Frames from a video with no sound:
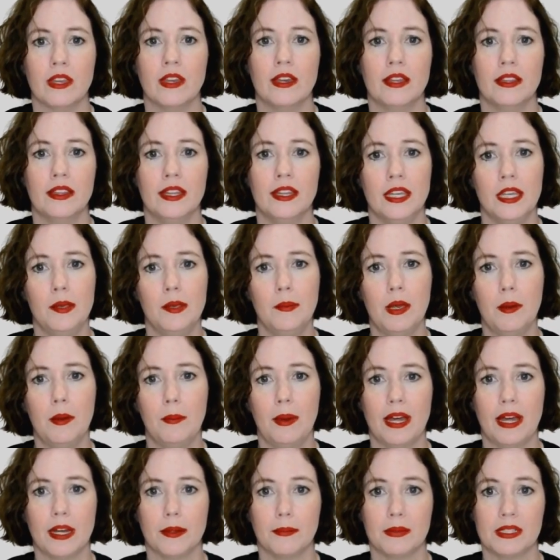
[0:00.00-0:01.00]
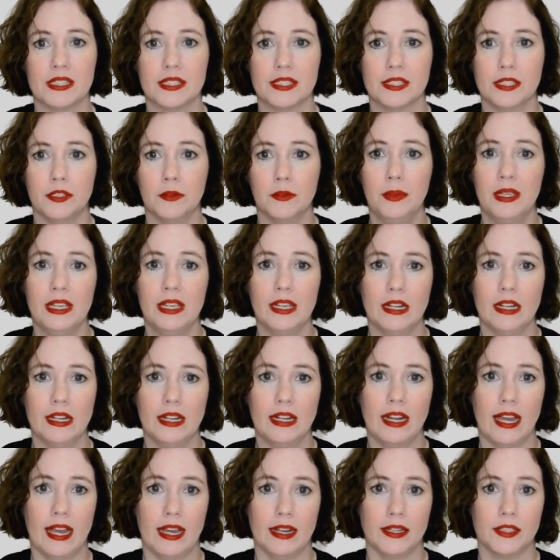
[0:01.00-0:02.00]
The email body must still begin and
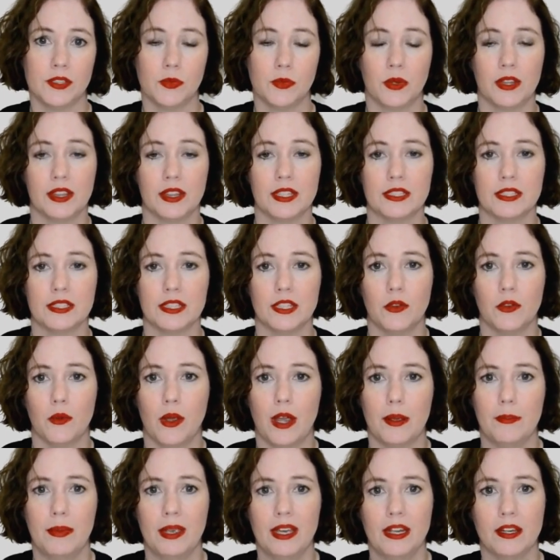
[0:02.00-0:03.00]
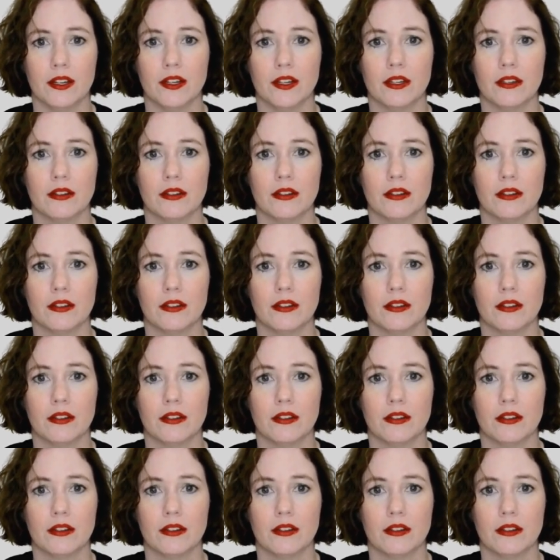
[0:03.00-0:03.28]
end with the CUI banner.